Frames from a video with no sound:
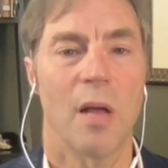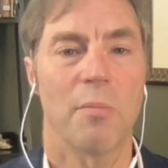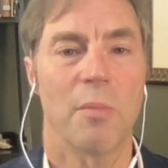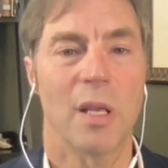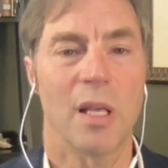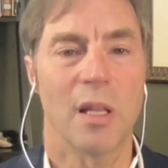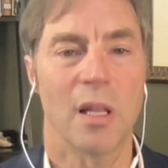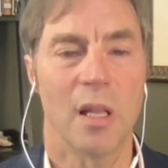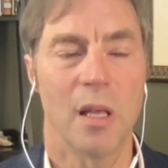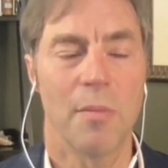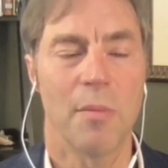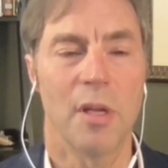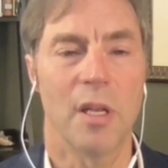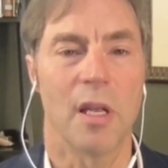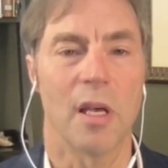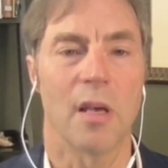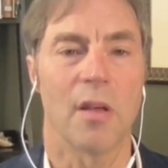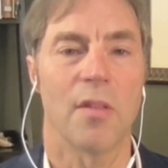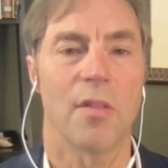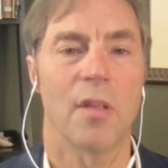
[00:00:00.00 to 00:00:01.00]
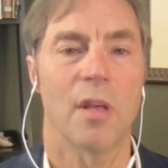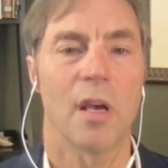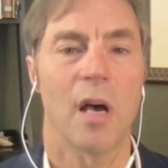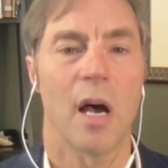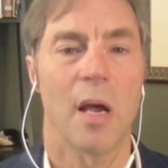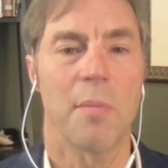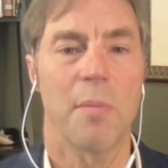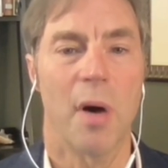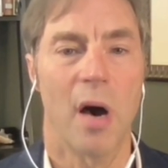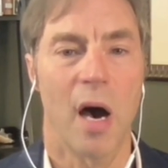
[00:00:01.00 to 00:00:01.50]
limiting the
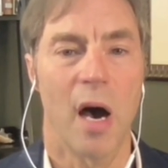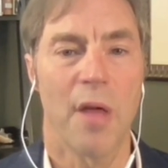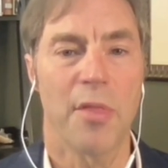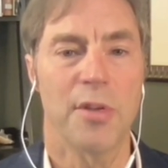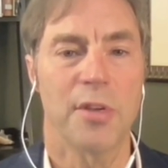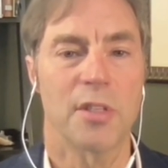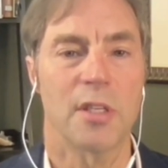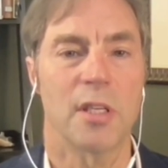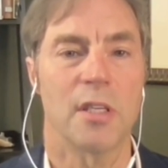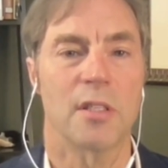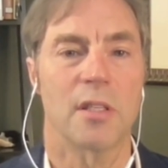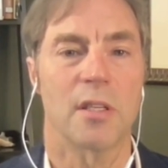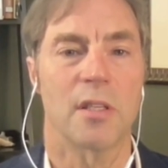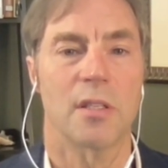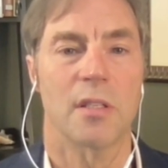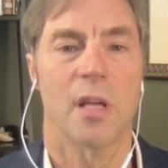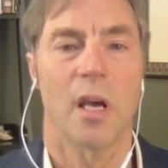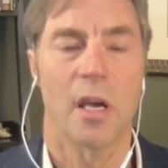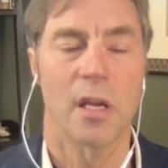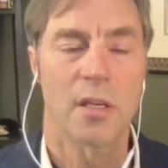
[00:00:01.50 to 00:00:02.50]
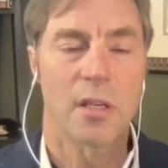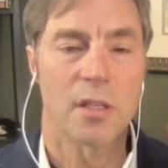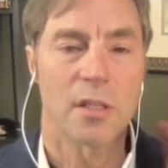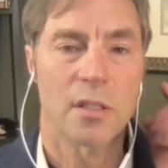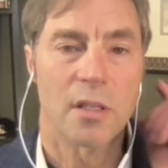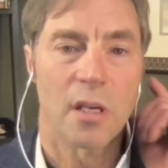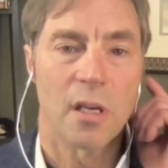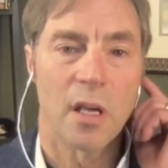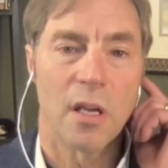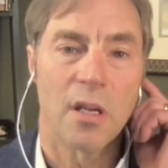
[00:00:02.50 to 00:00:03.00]
hypotheses that scientists
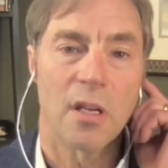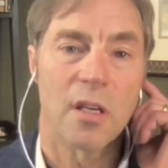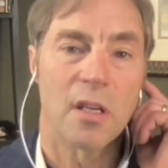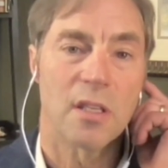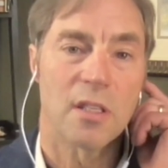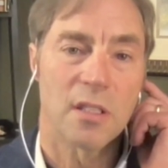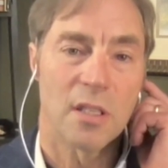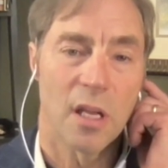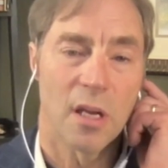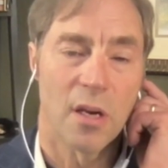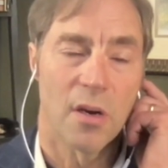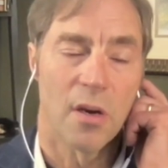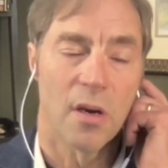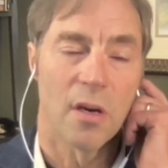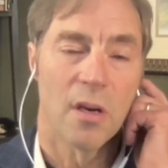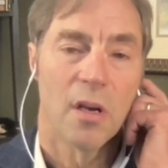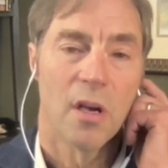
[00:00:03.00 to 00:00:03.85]
can consider,